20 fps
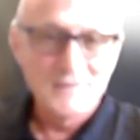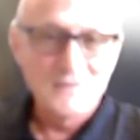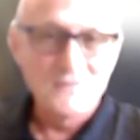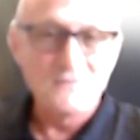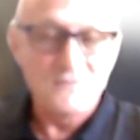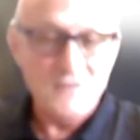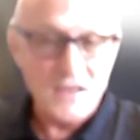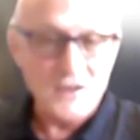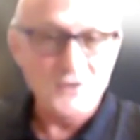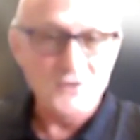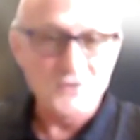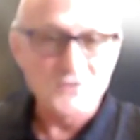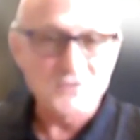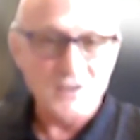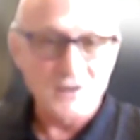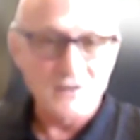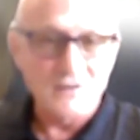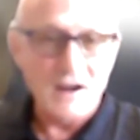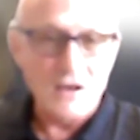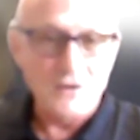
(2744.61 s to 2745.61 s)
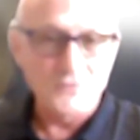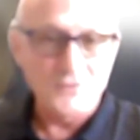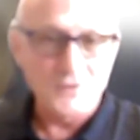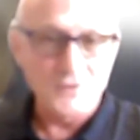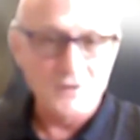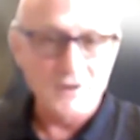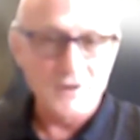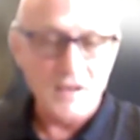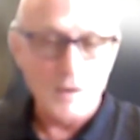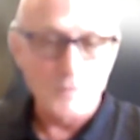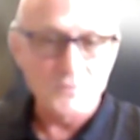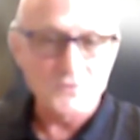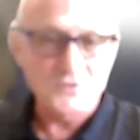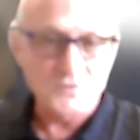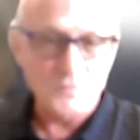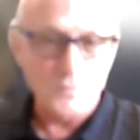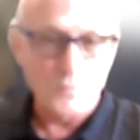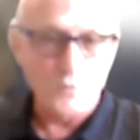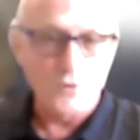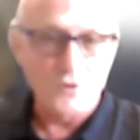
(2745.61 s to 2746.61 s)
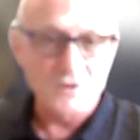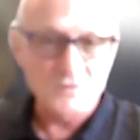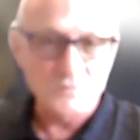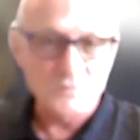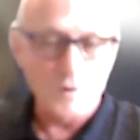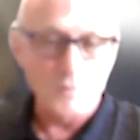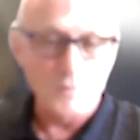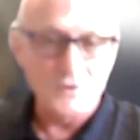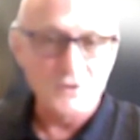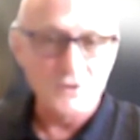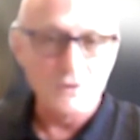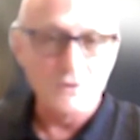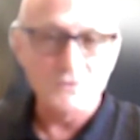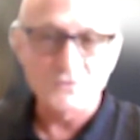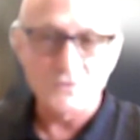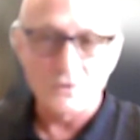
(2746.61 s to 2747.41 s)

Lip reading: vendors that are out there to help us support us, what we're doing.